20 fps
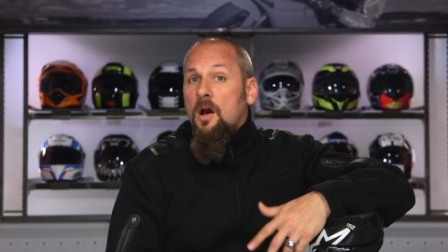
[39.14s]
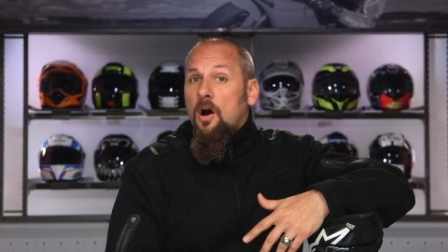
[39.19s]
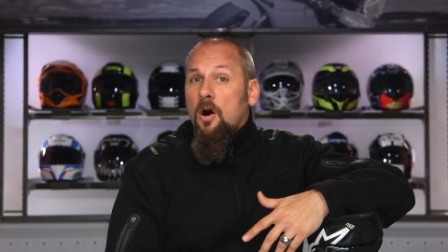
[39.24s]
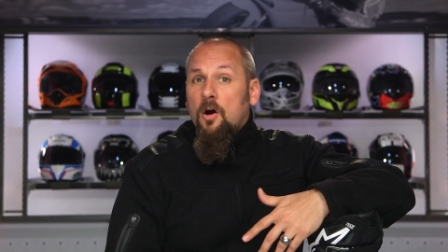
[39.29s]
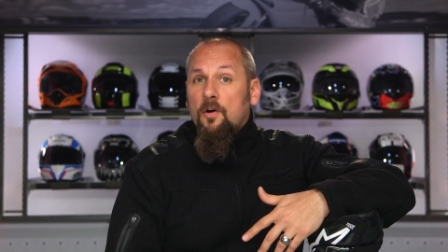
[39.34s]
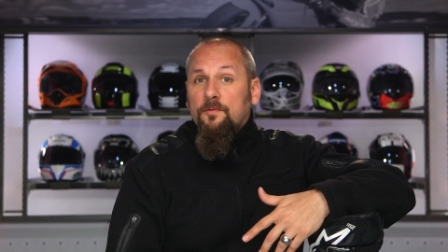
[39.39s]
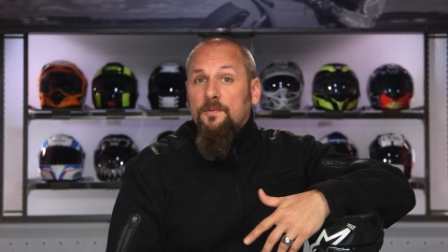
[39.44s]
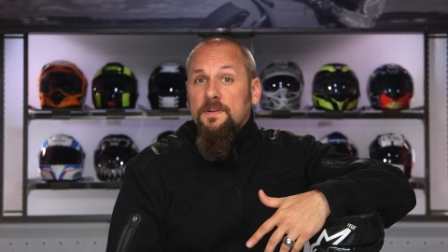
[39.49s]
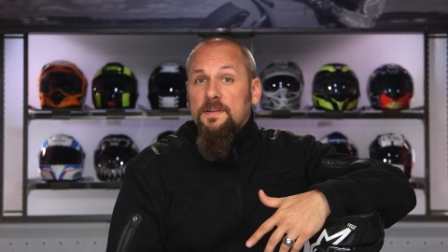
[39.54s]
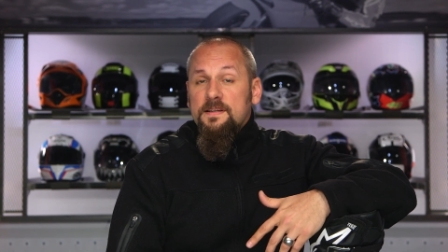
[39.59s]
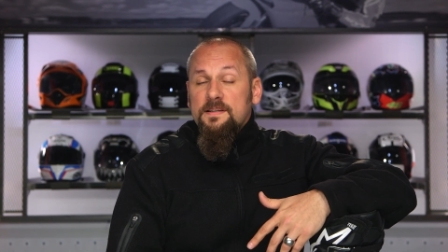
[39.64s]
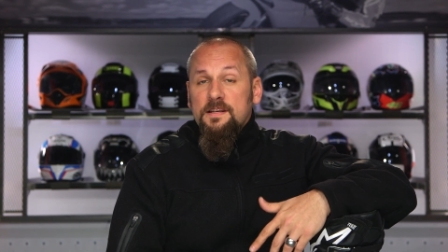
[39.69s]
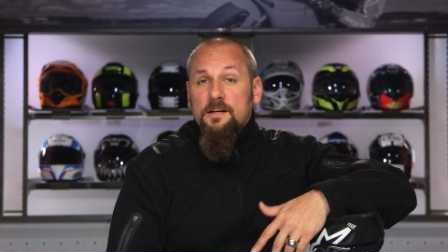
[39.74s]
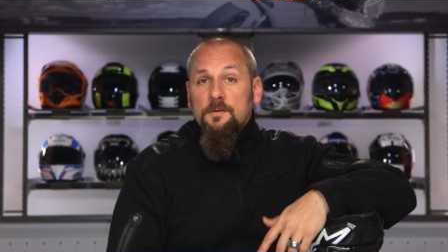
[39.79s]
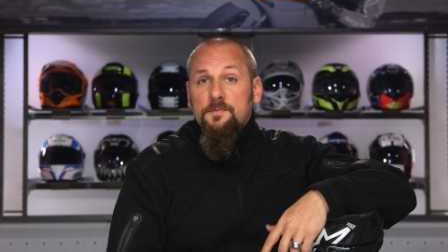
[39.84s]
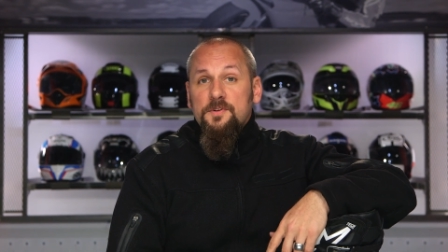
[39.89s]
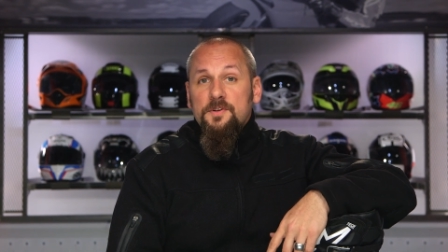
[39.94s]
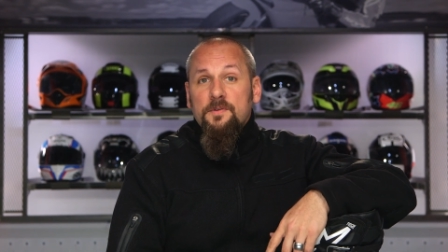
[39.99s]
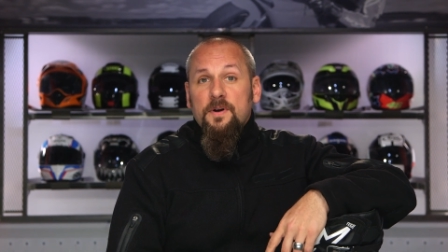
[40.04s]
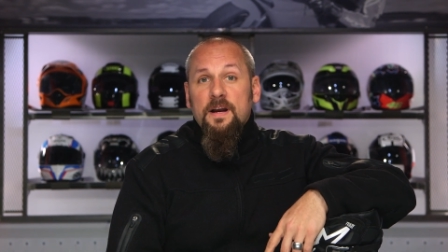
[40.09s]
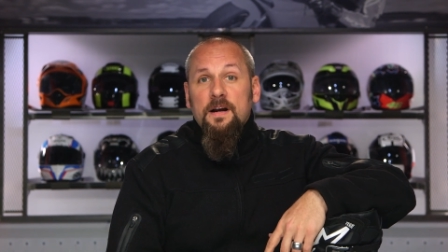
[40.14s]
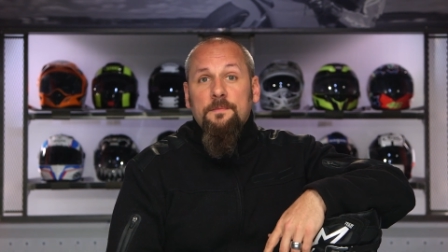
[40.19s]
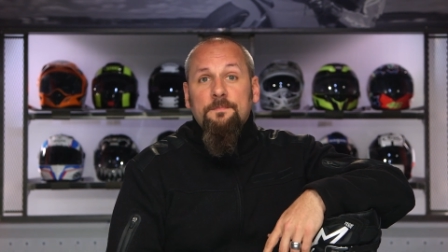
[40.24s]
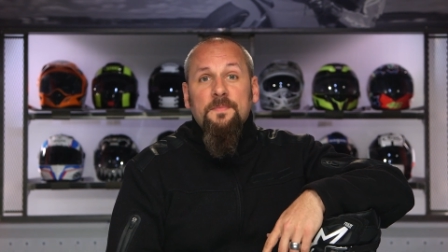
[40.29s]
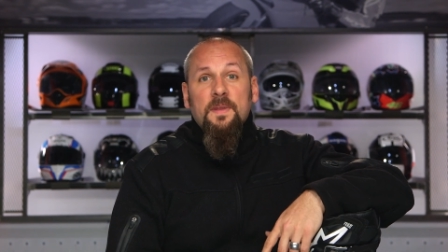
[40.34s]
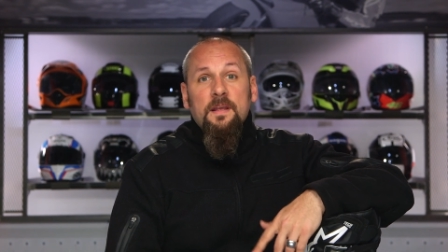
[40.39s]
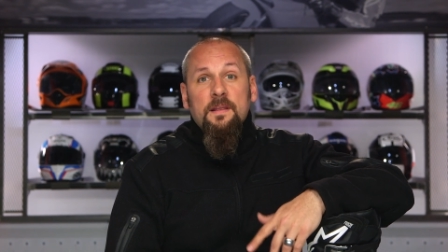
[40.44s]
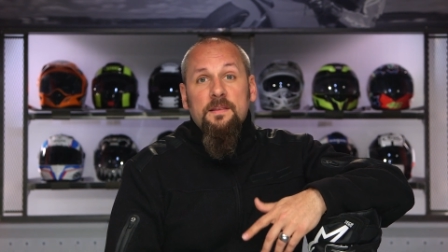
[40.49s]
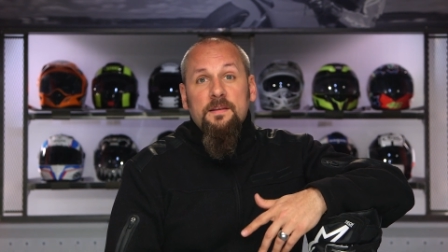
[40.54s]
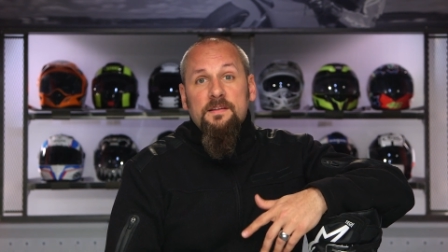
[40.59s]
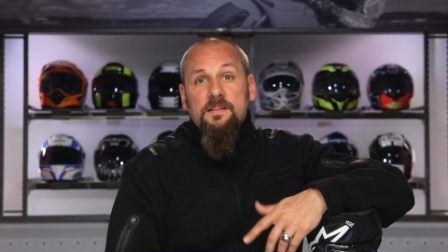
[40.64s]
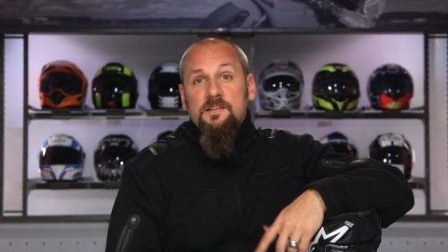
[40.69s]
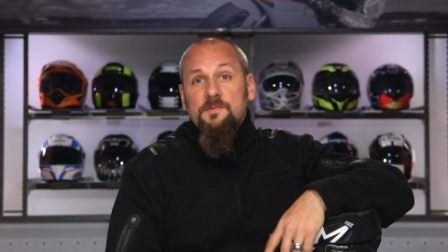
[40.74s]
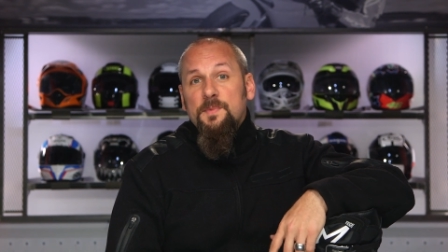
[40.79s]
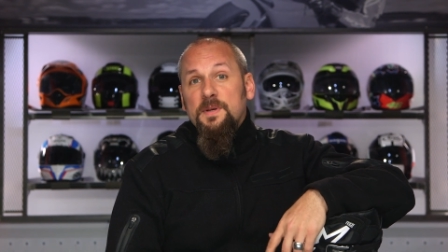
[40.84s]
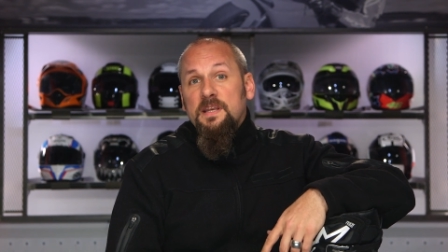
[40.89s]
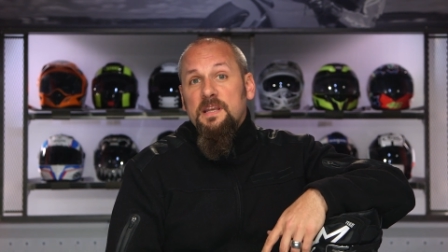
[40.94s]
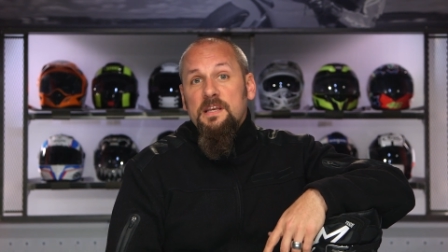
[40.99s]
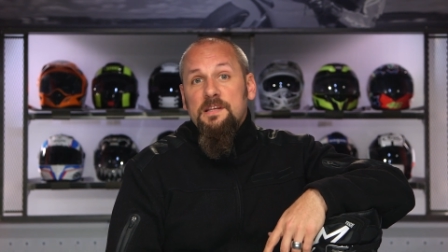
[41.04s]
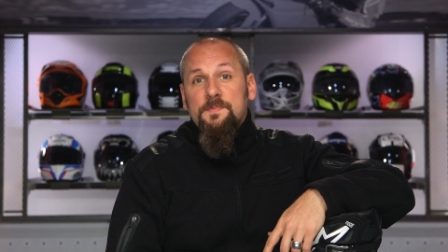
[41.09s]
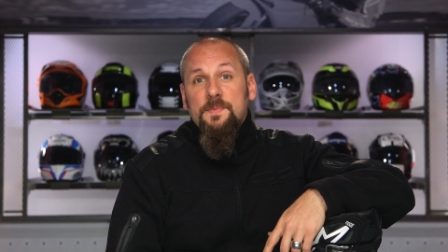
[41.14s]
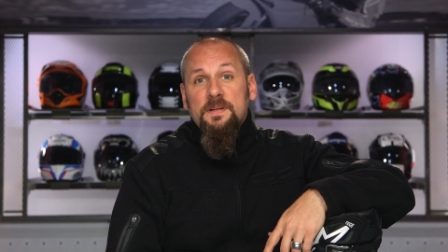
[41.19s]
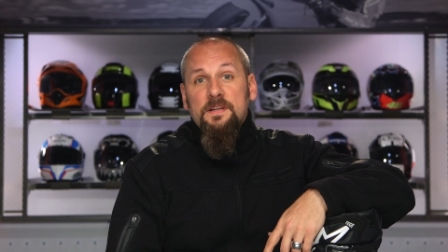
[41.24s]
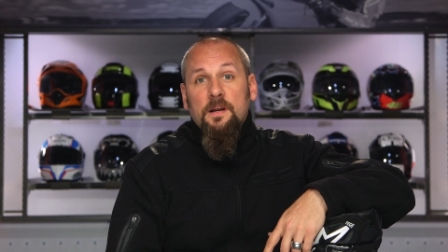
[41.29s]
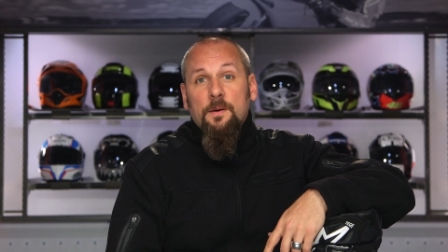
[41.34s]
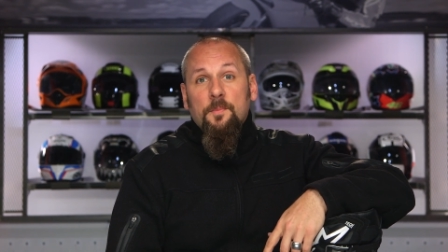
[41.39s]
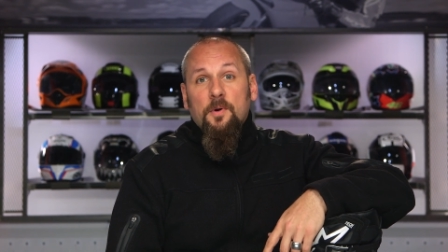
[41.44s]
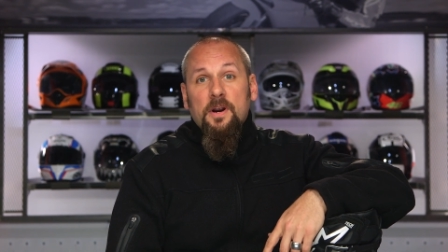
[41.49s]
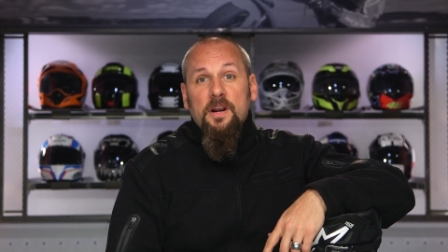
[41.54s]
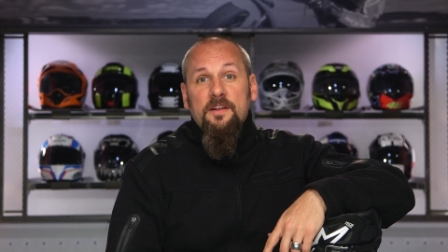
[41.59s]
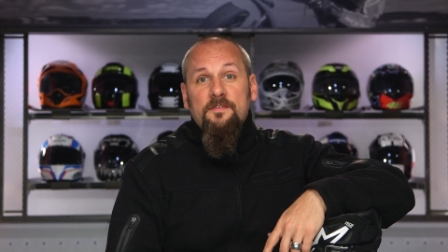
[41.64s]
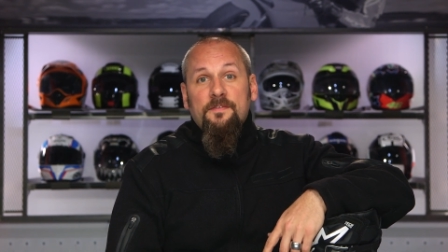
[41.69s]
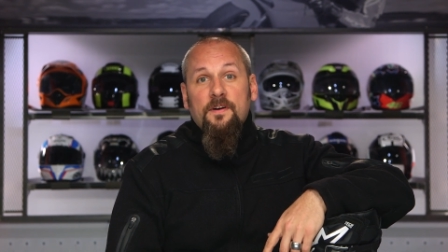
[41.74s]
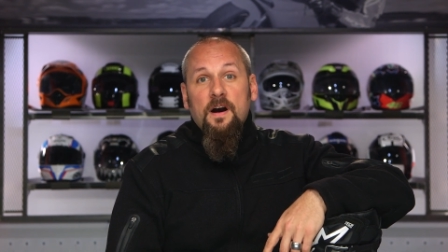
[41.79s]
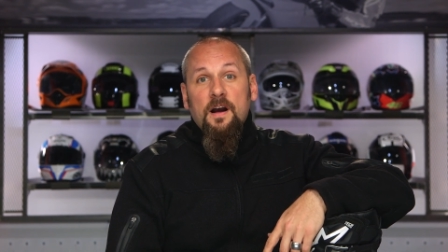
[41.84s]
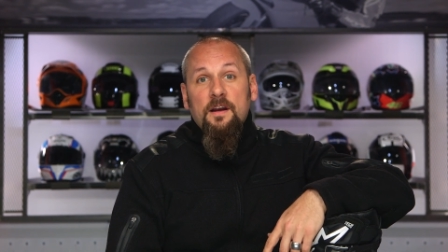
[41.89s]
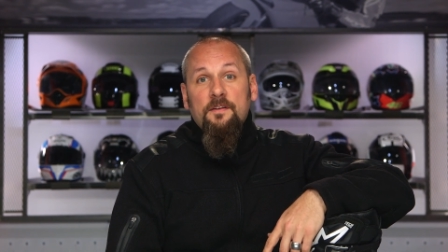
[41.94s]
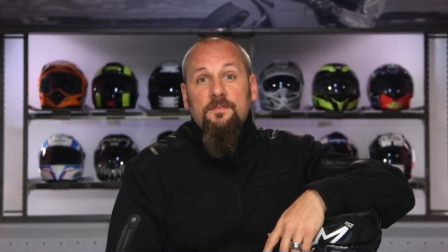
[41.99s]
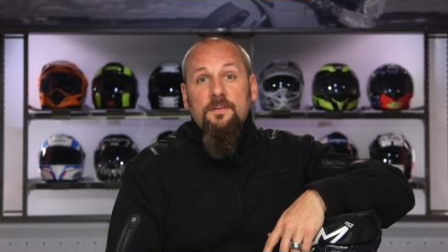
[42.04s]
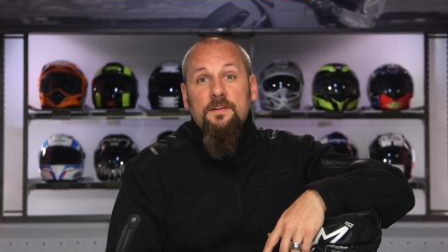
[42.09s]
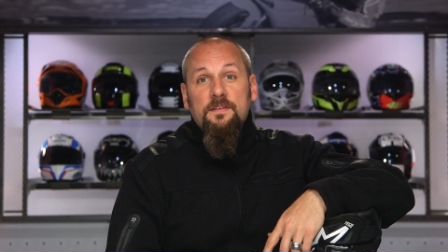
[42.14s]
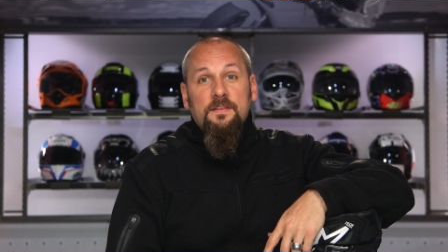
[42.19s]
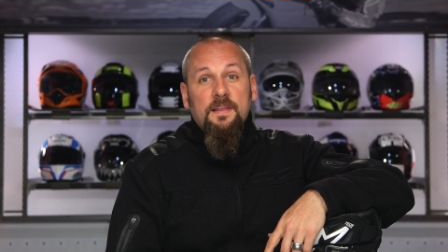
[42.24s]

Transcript: Hopefully this helps you out. This has been Geek Speak number eighty-five.